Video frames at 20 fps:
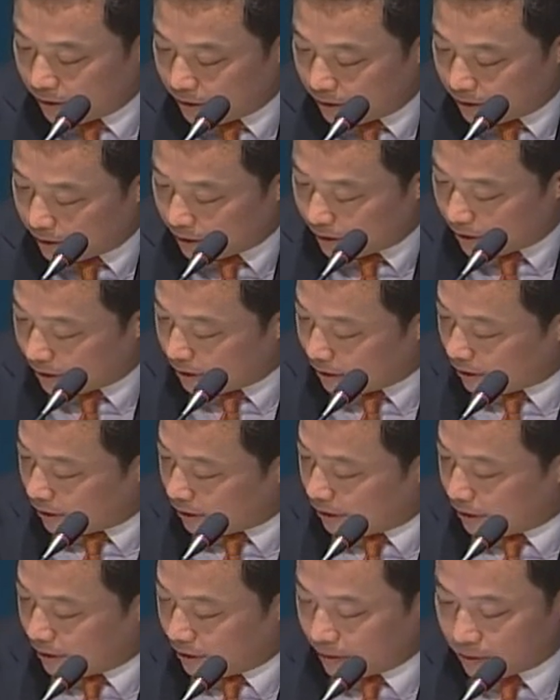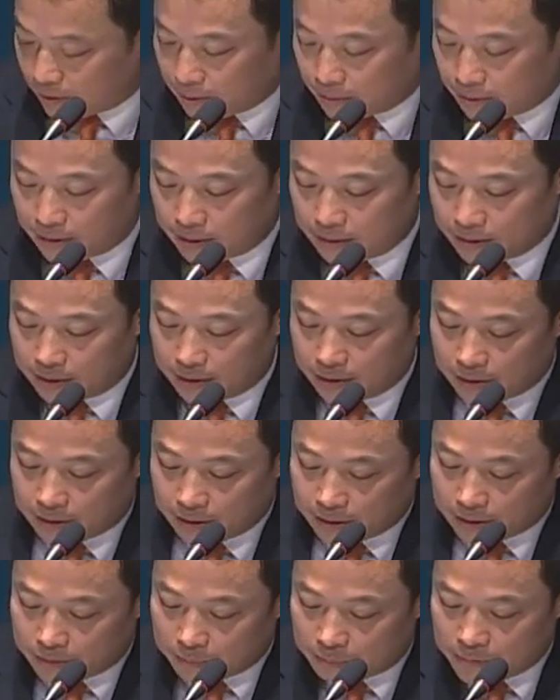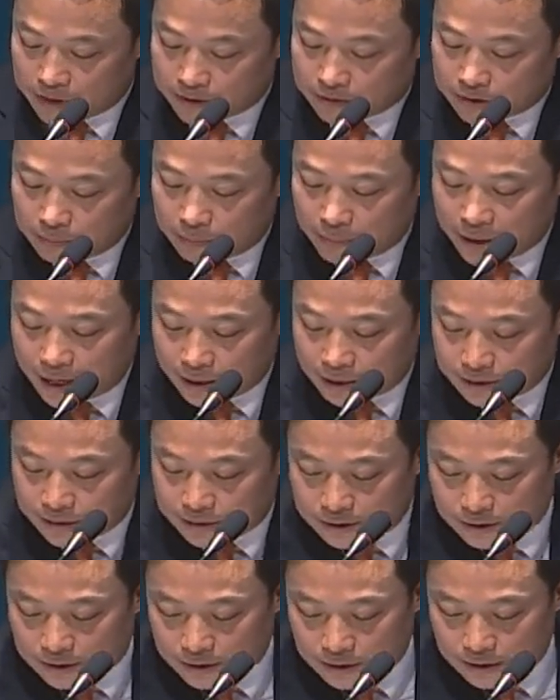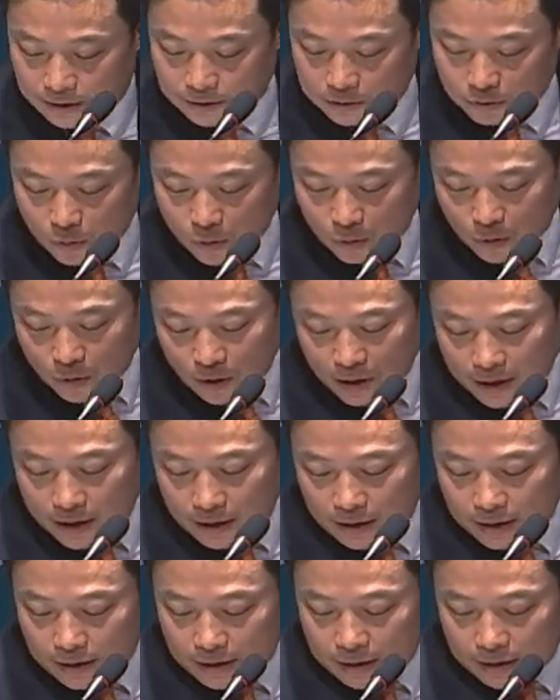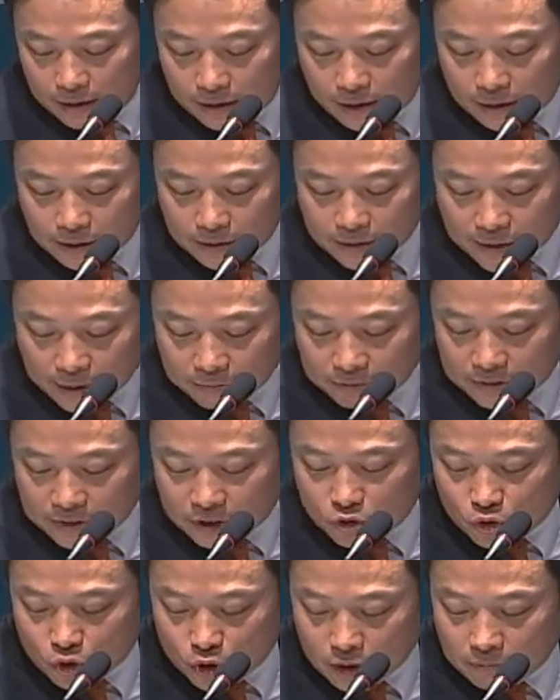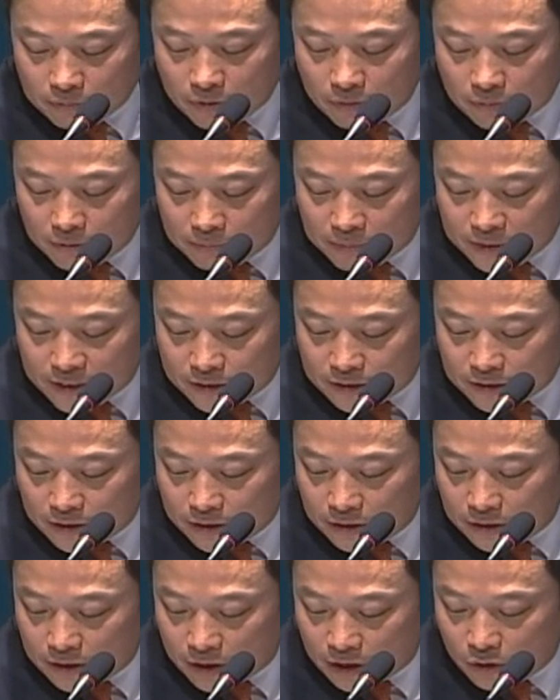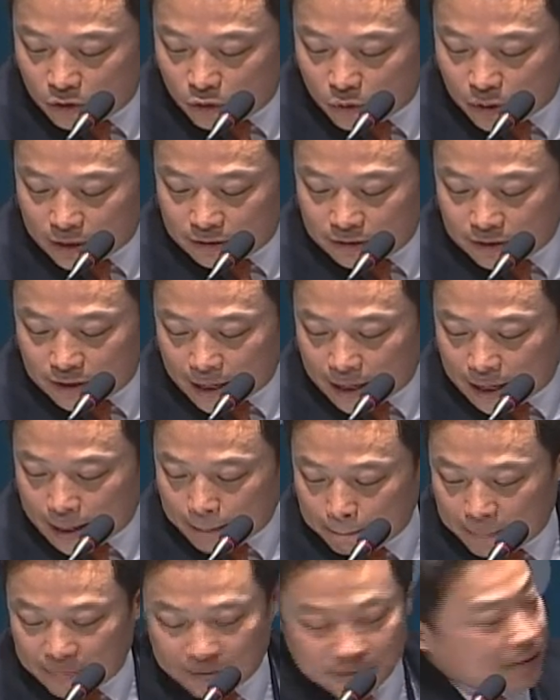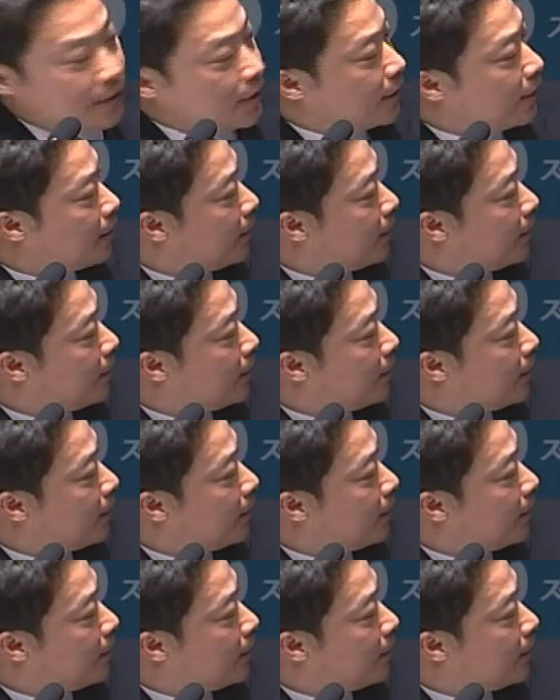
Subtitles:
And Mr. Mark Tokola, Deputy Chief of Mission, U.S. Embassy.